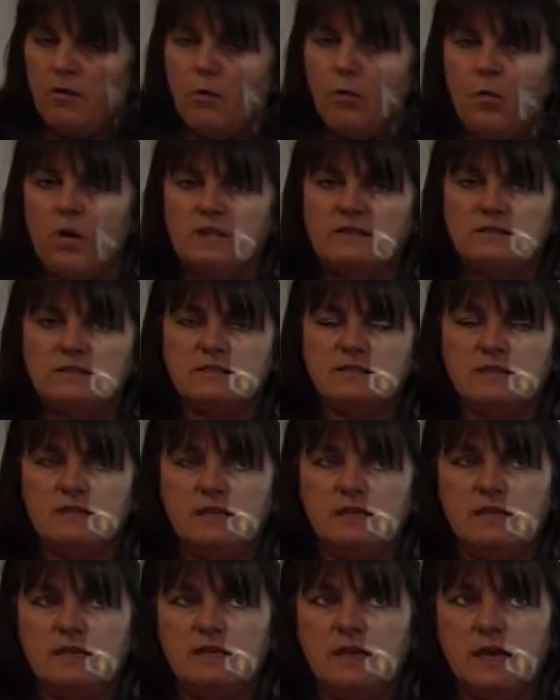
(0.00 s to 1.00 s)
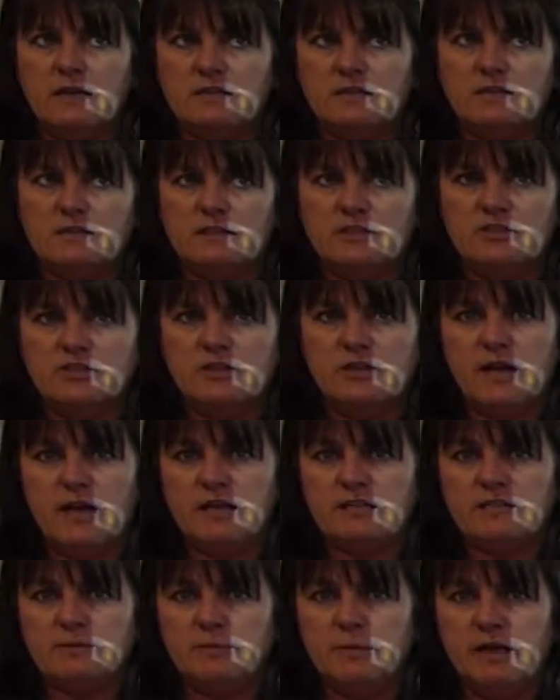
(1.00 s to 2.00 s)
Once the decision
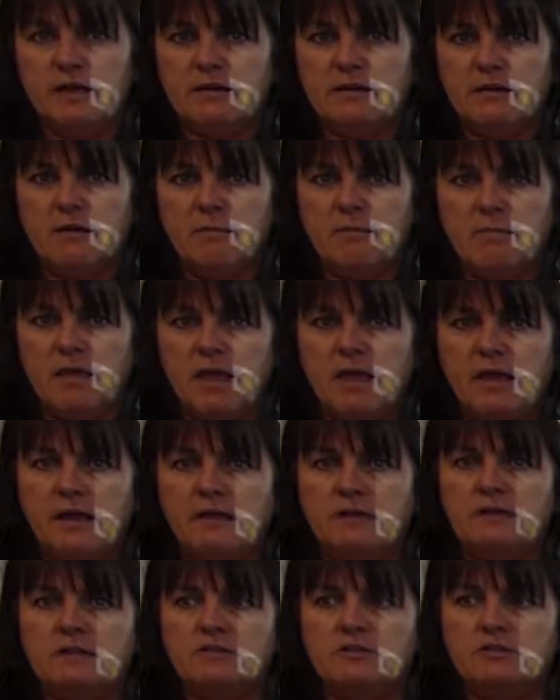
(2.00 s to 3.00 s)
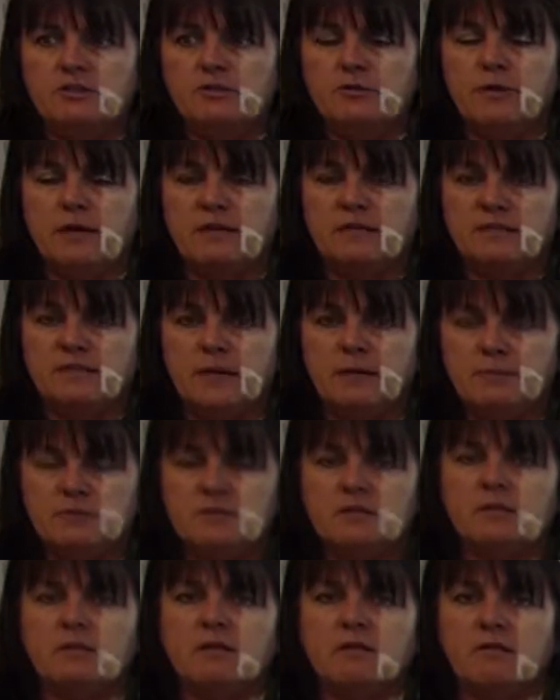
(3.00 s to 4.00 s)
has been made to
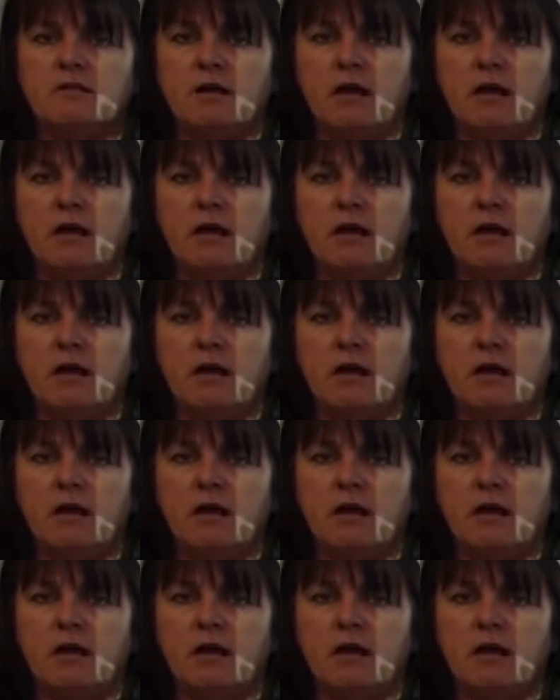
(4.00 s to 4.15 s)
accept,